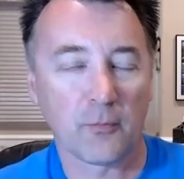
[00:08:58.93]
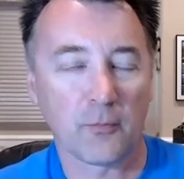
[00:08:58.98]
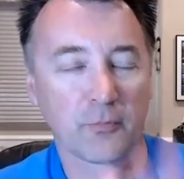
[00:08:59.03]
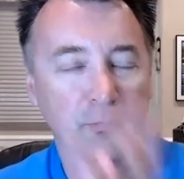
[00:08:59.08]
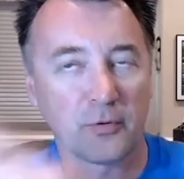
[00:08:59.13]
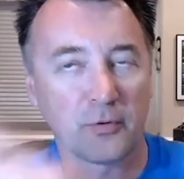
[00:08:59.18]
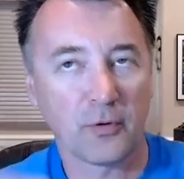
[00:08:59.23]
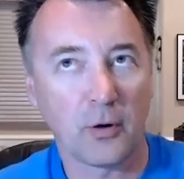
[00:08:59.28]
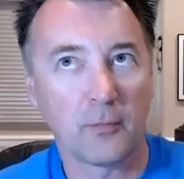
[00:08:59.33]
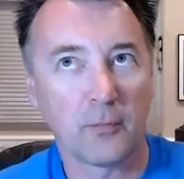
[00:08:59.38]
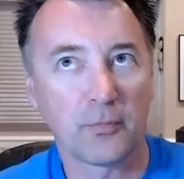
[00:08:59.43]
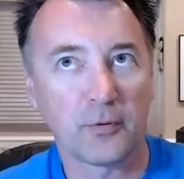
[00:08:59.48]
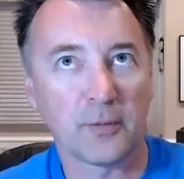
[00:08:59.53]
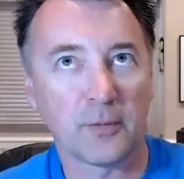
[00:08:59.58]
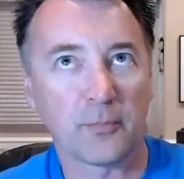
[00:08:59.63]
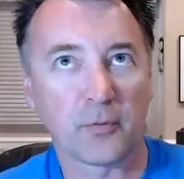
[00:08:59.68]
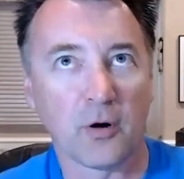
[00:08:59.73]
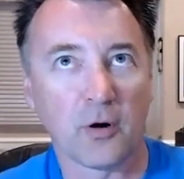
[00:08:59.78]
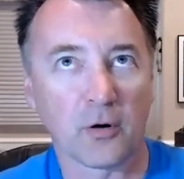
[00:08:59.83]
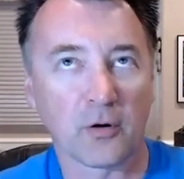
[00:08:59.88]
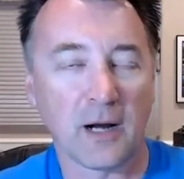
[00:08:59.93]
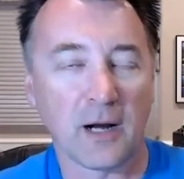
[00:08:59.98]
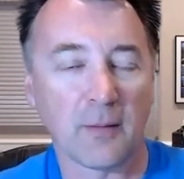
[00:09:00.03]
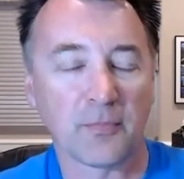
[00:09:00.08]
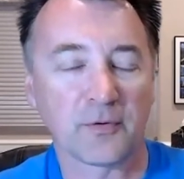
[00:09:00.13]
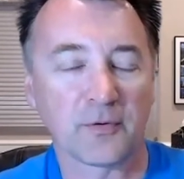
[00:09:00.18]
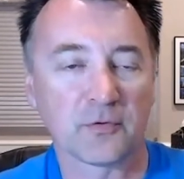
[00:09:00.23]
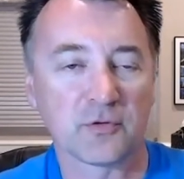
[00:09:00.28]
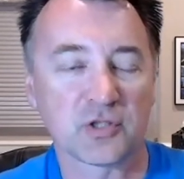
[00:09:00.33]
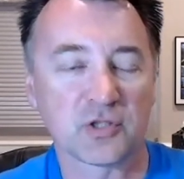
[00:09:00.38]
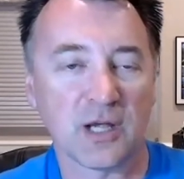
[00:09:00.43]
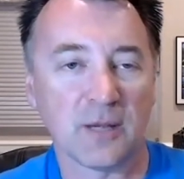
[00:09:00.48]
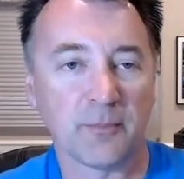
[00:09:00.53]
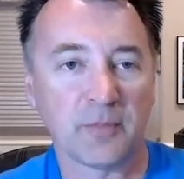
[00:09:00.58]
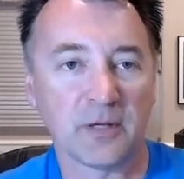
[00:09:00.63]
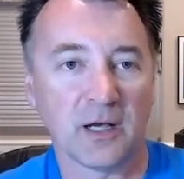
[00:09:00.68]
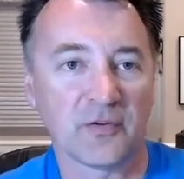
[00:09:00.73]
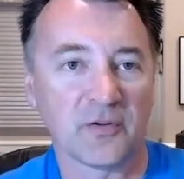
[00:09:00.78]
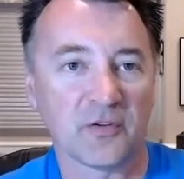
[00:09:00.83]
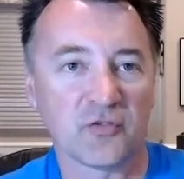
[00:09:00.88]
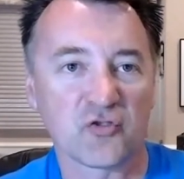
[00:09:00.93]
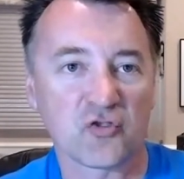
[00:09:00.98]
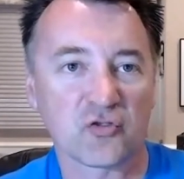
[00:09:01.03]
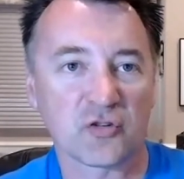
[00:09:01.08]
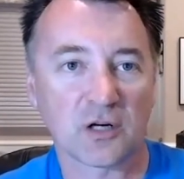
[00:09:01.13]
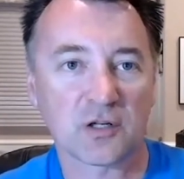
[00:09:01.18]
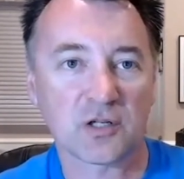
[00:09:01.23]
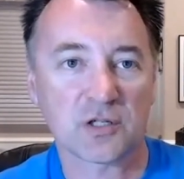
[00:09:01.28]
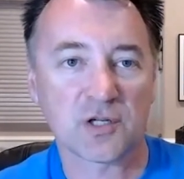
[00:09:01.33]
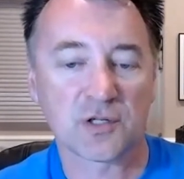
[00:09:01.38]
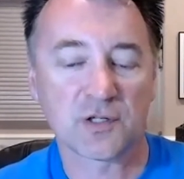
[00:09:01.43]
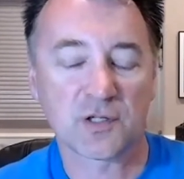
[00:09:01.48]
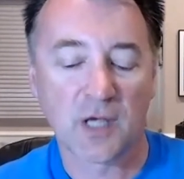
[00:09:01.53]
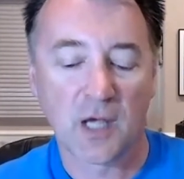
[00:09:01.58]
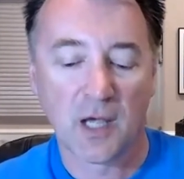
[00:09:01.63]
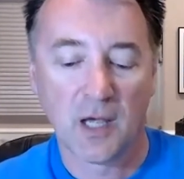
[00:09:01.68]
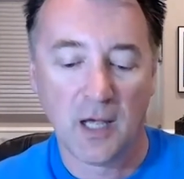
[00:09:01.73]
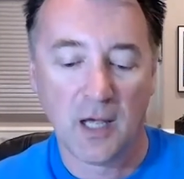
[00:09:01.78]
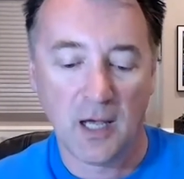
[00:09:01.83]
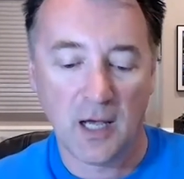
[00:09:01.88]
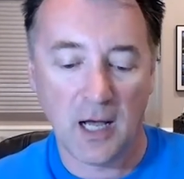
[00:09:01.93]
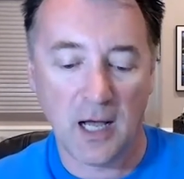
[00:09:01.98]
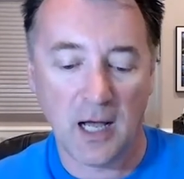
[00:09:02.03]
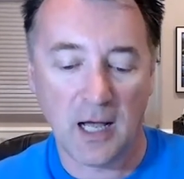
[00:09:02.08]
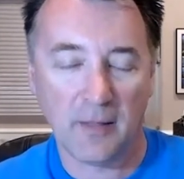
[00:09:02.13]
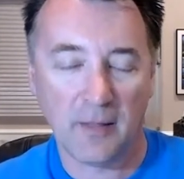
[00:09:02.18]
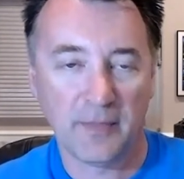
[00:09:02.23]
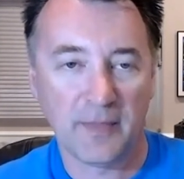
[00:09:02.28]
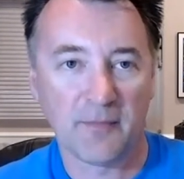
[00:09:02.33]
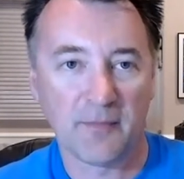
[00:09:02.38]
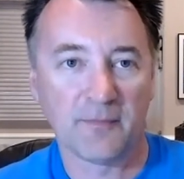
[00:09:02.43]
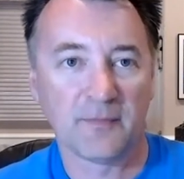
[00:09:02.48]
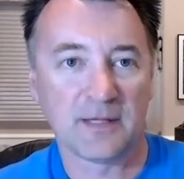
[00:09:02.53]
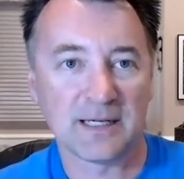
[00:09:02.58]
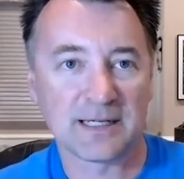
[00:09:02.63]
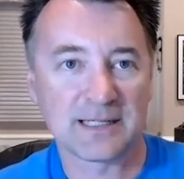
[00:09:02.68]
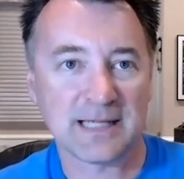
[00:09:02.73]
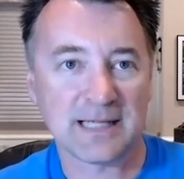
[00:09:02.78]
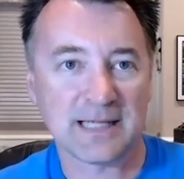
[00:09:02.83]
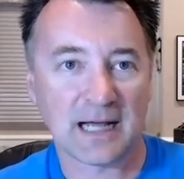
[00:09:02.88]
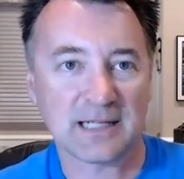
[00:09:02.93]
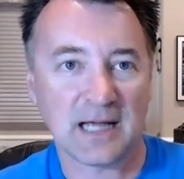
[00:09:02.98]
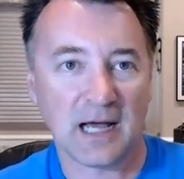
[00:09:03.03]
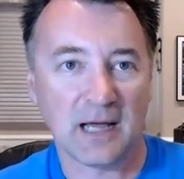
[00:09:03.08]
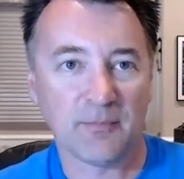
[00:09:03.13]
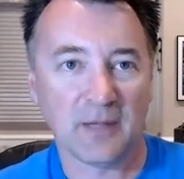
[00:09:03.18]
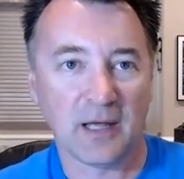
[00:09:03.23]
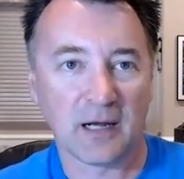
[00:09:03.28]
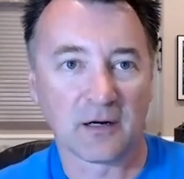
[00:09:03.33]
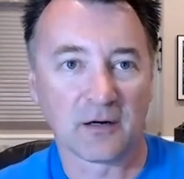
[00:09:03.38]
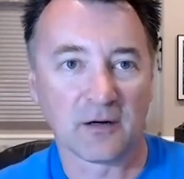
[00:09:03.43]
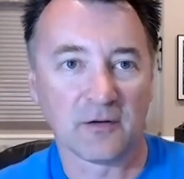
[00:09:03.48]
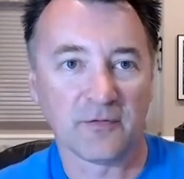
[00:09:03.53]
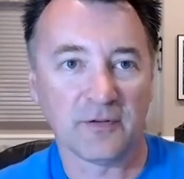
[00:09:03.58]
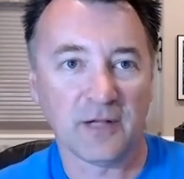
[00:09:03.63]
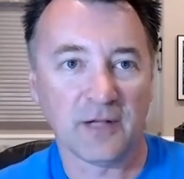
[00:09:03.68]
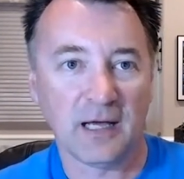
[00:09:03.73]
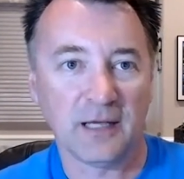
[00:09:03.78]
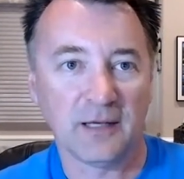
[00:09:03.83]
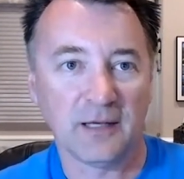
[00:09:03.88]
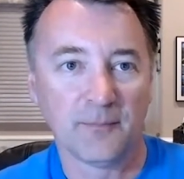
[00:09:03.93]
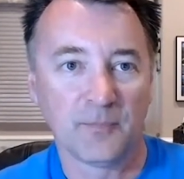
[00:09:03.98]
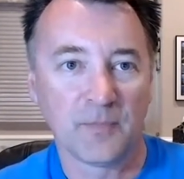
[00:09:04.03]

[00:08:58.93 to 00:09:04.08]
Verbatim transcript: pro, pre-programmed through jpl's instructions uh, the, the, exact time that it'll fly